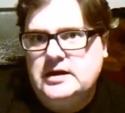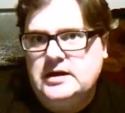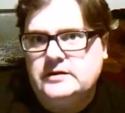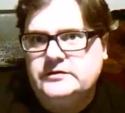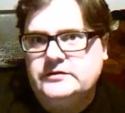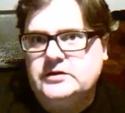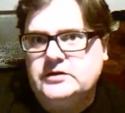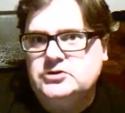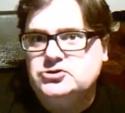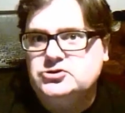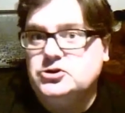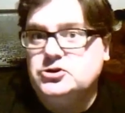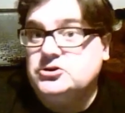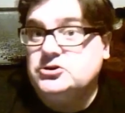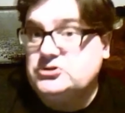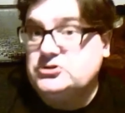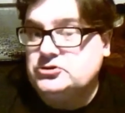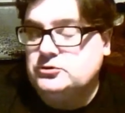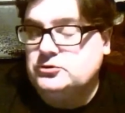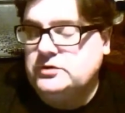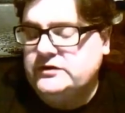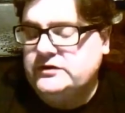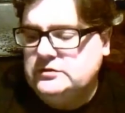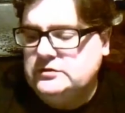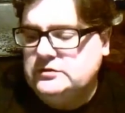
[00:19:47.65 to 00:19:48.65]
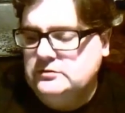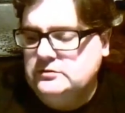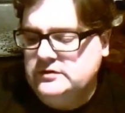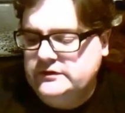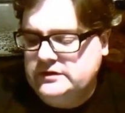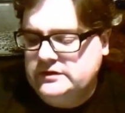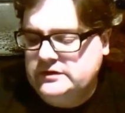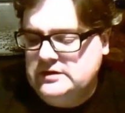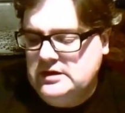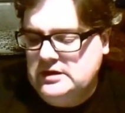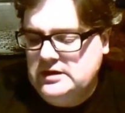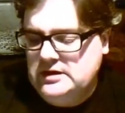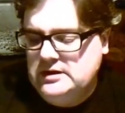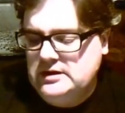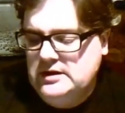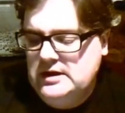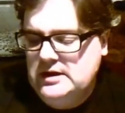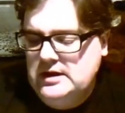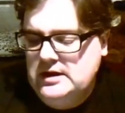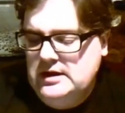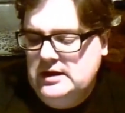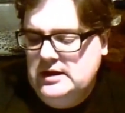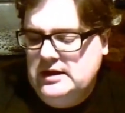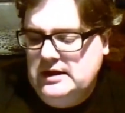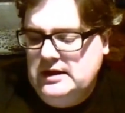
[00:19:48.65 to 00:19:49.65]
So Josh Twist, who is the
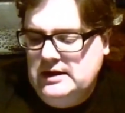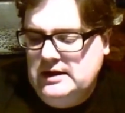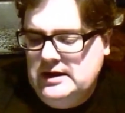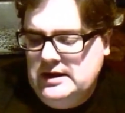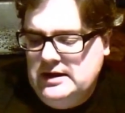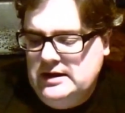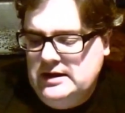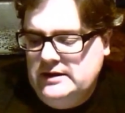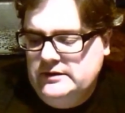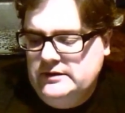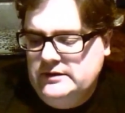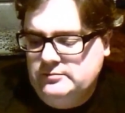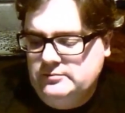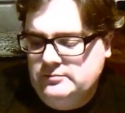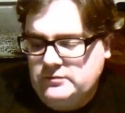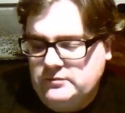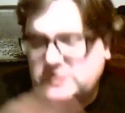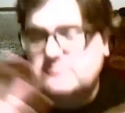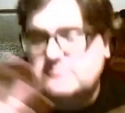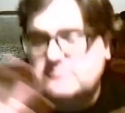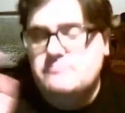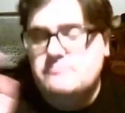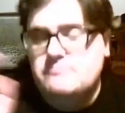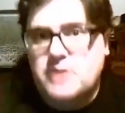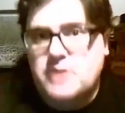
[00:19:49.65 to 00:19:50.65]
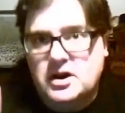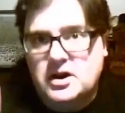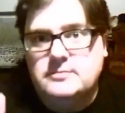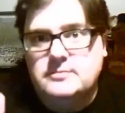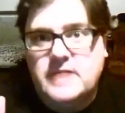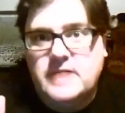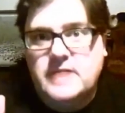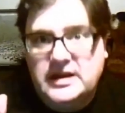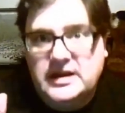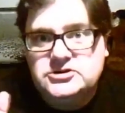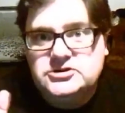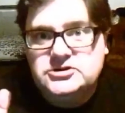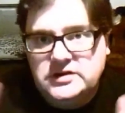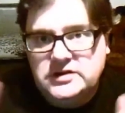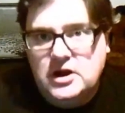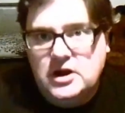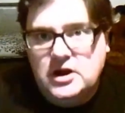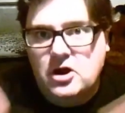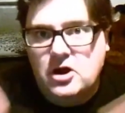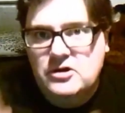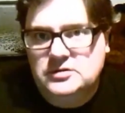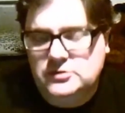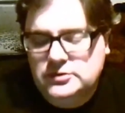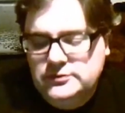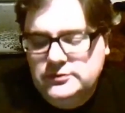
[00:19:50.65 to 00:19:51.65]
product manager, the
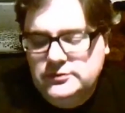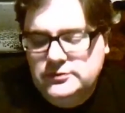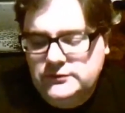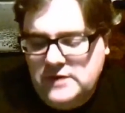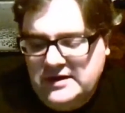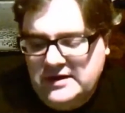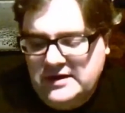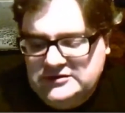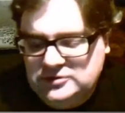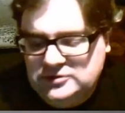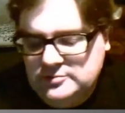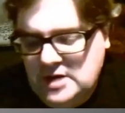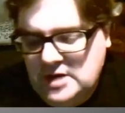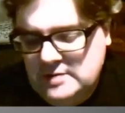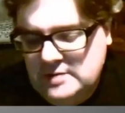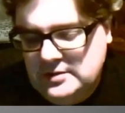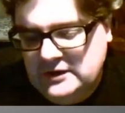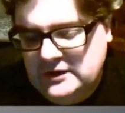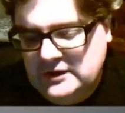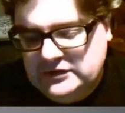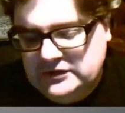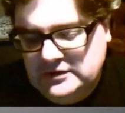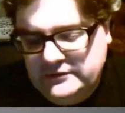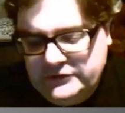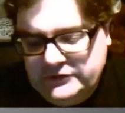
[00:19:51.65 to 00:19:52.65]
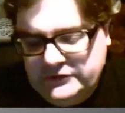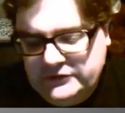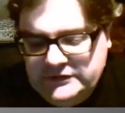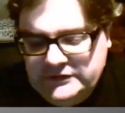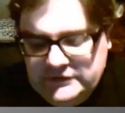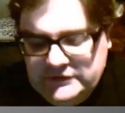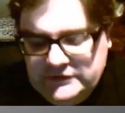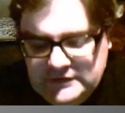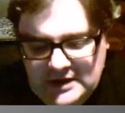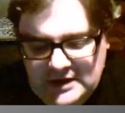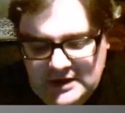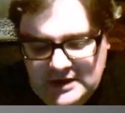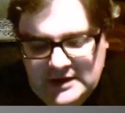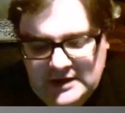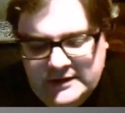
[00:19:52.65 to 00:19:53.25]
owner of Azure Mobile Services,